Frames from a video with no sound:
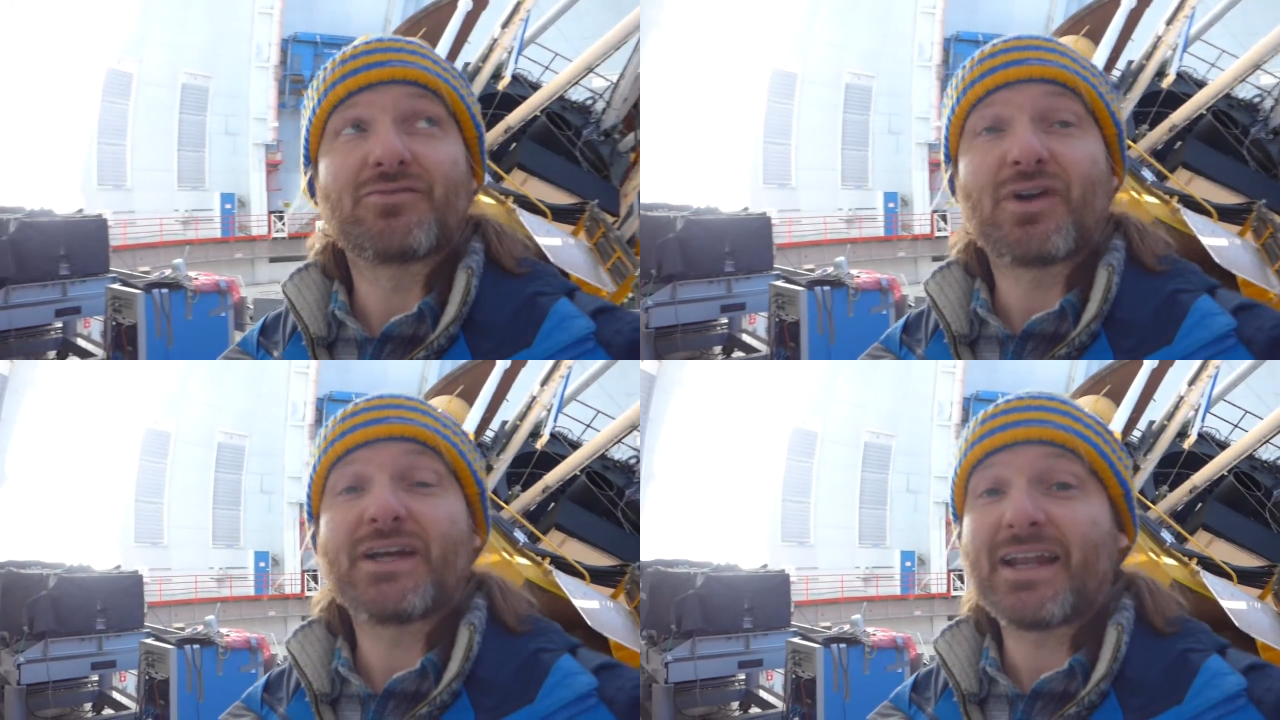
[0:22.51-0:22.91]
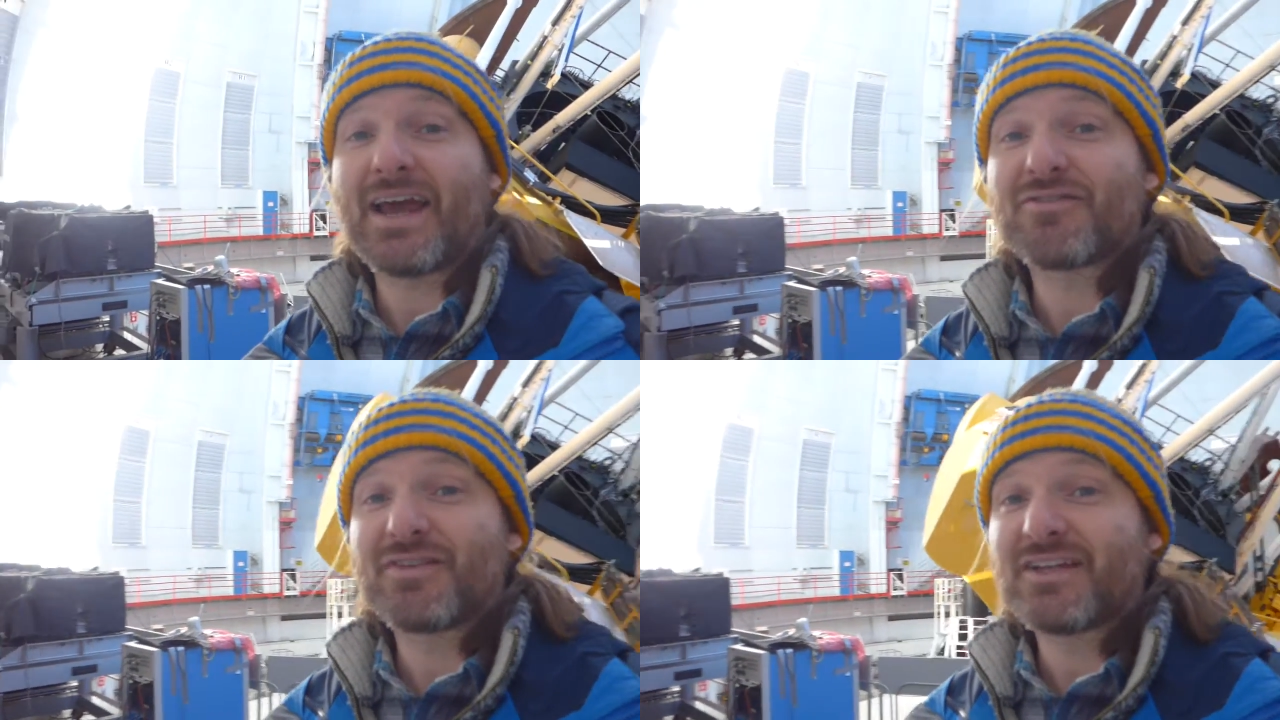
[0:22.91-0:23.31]
right
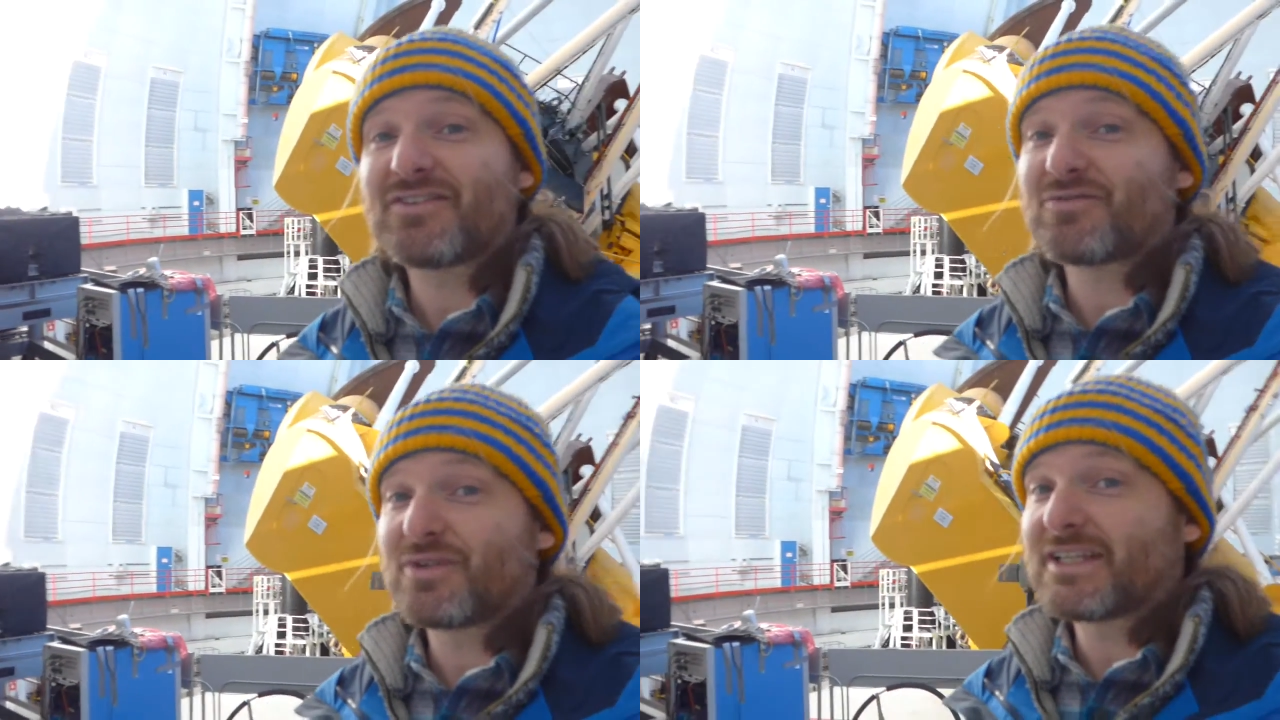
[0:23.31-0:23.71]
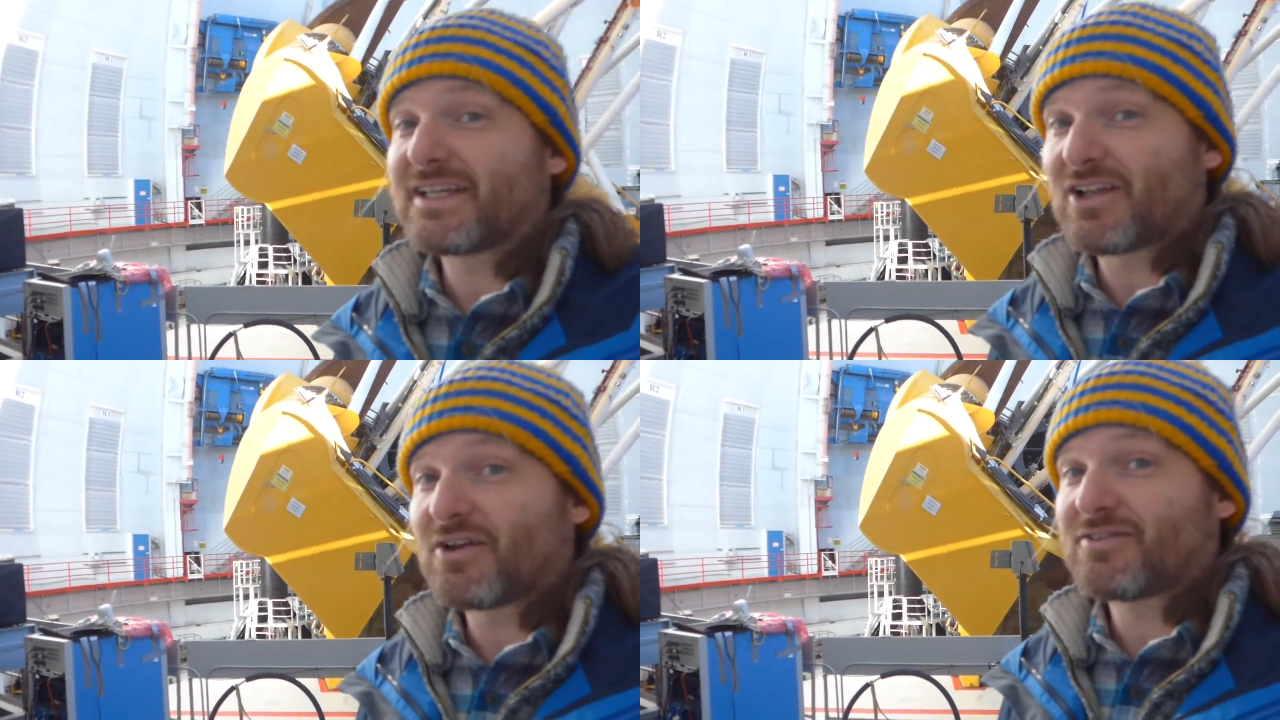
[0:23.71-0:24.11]
now Venus is
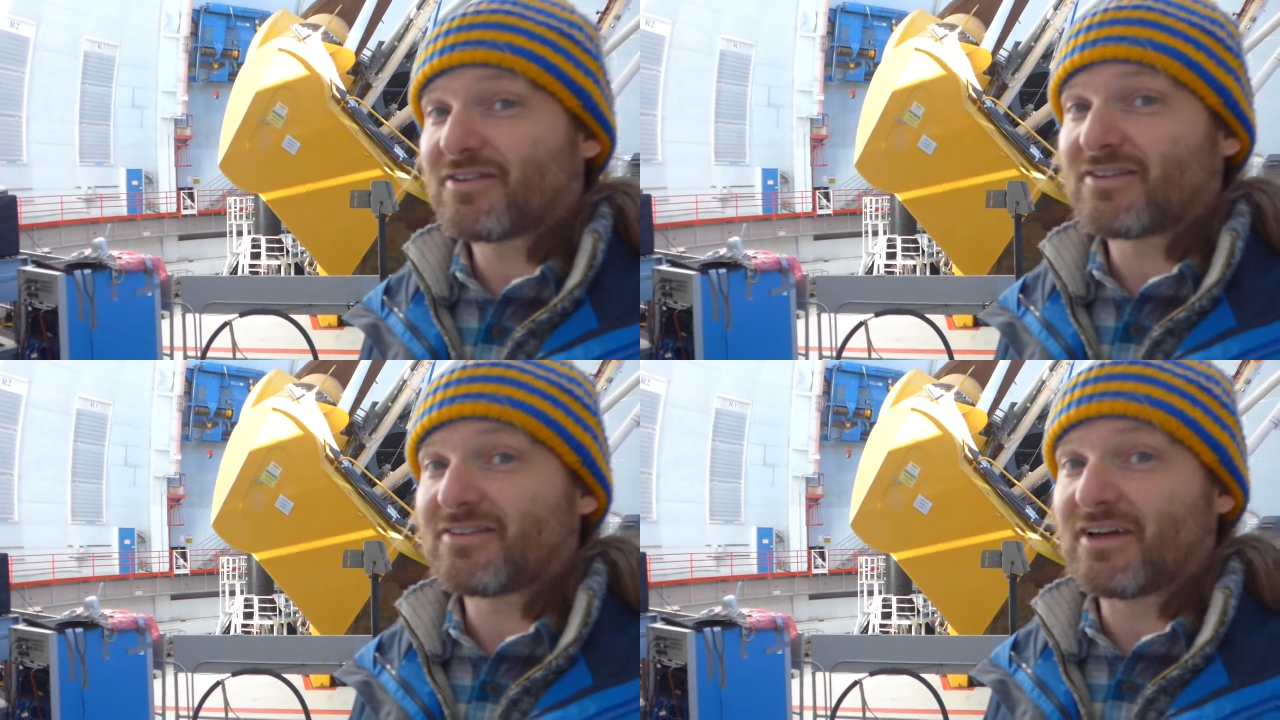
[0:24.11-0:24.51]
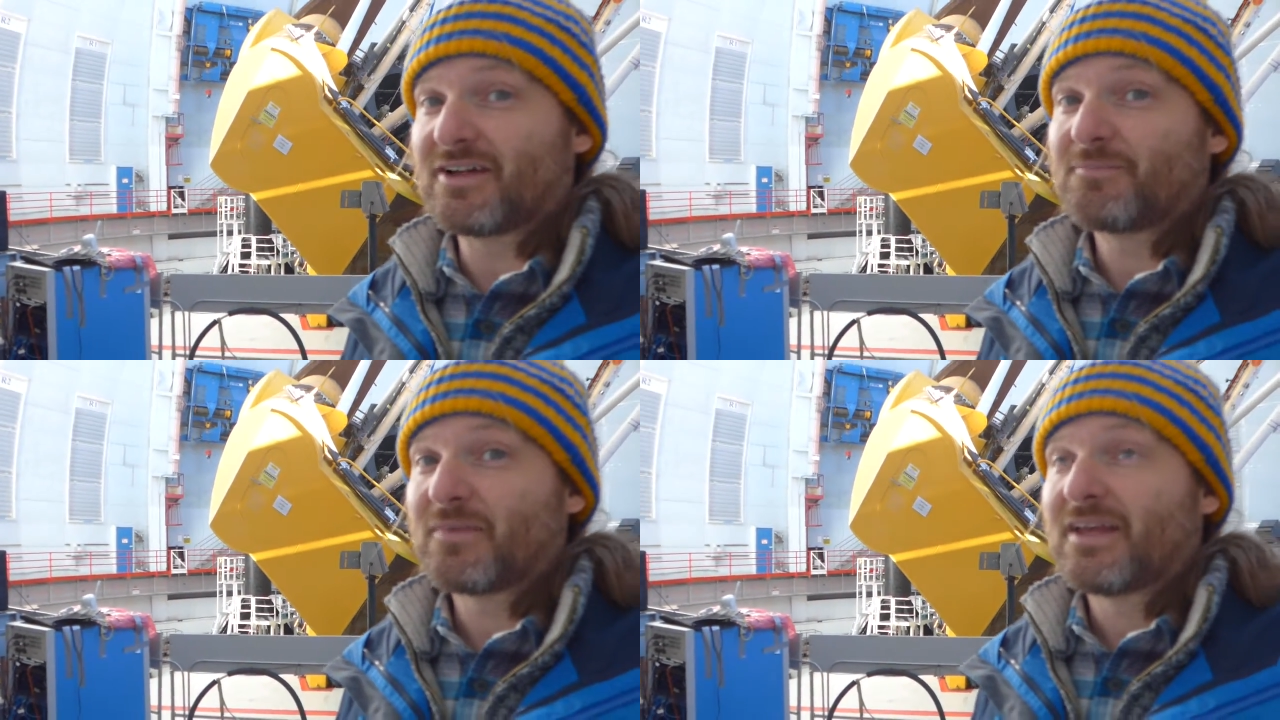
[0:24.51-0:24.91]
really close to the
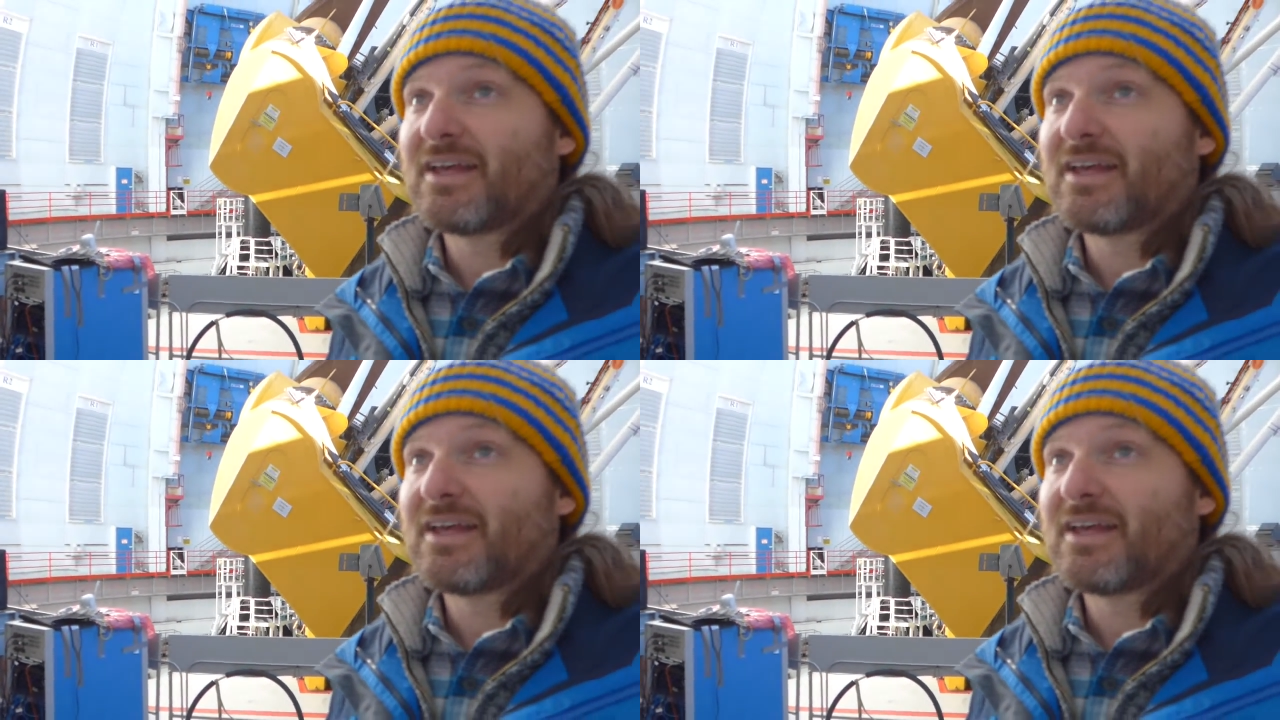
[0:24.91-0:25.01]
sun,